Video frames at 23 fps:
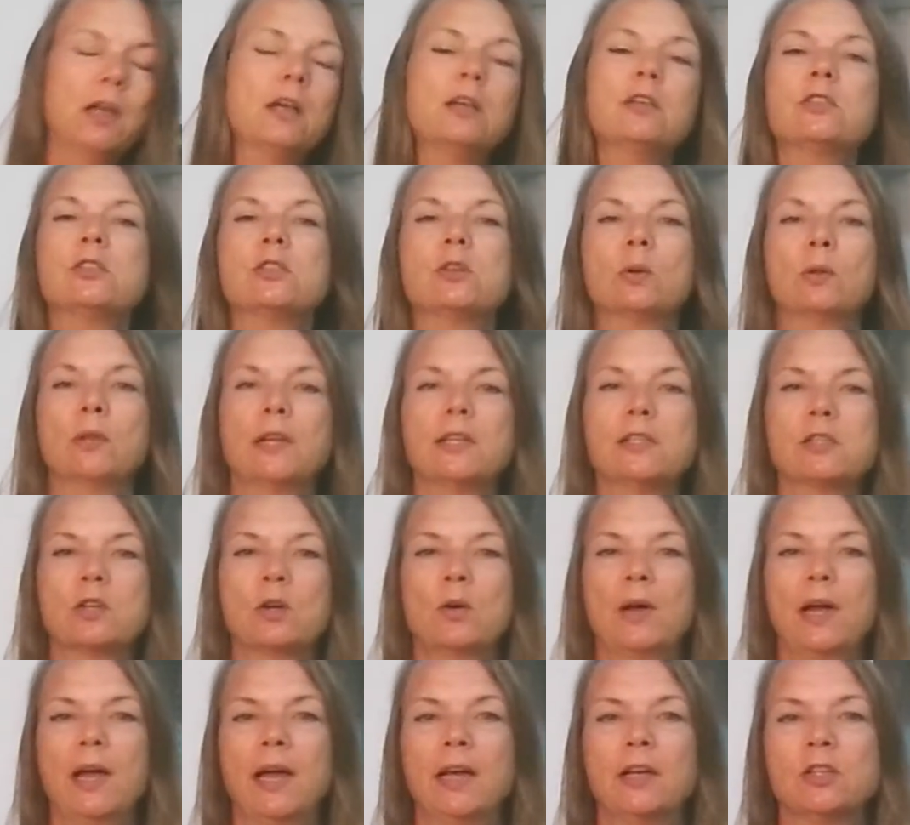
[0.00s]
So let's go
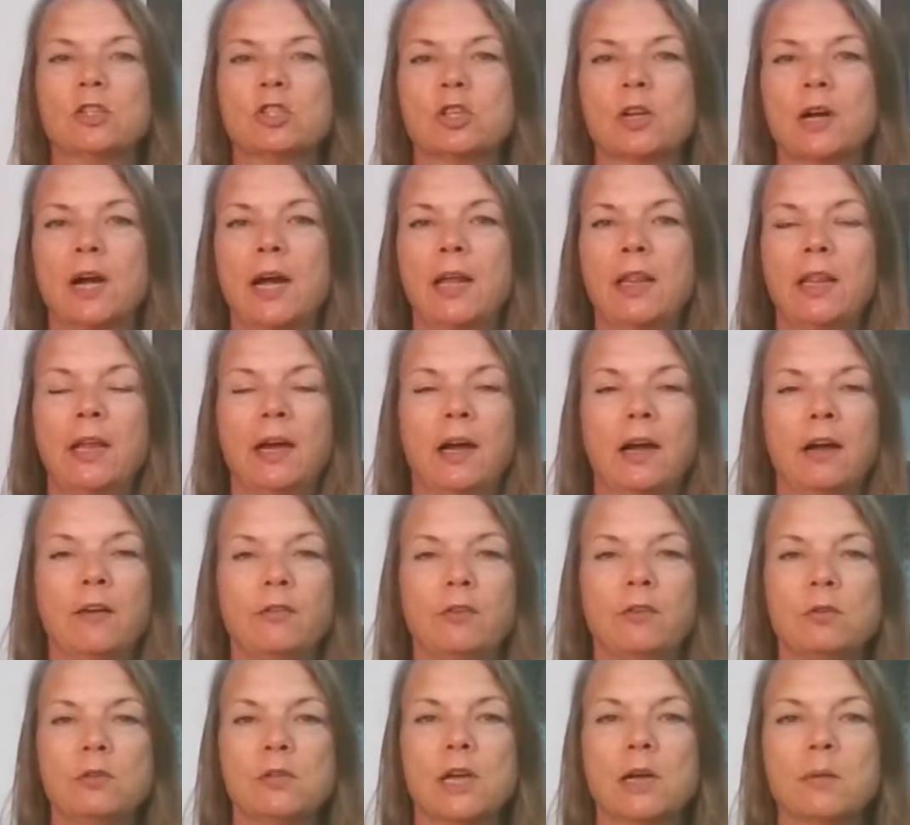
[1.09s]
ahead and try that a
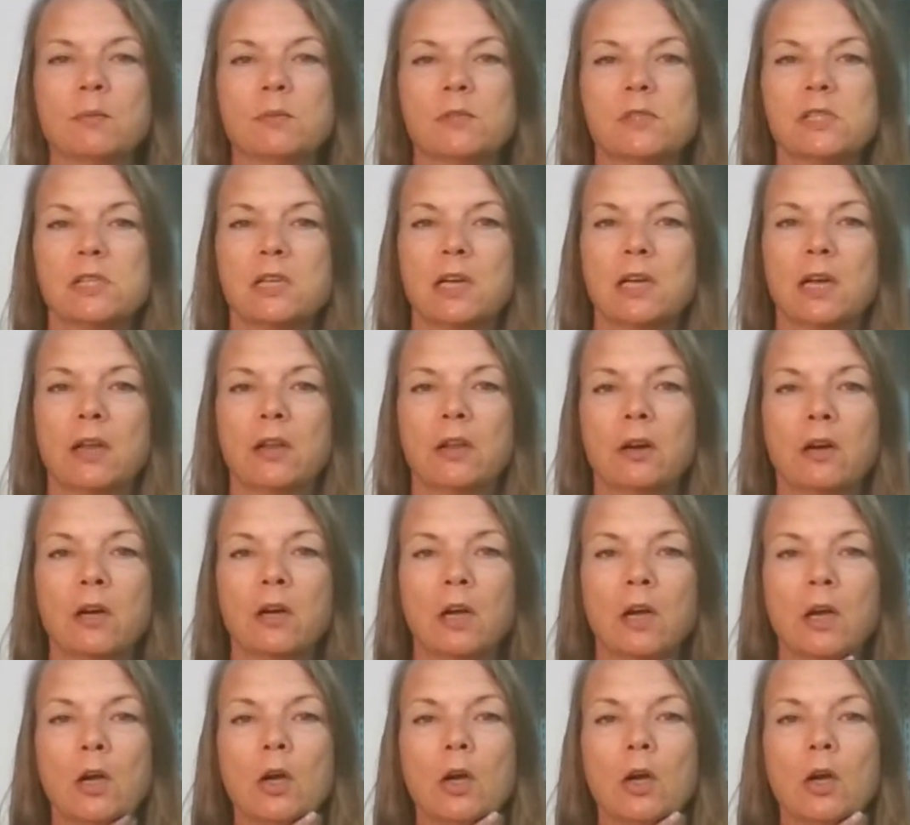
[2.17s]
few times together.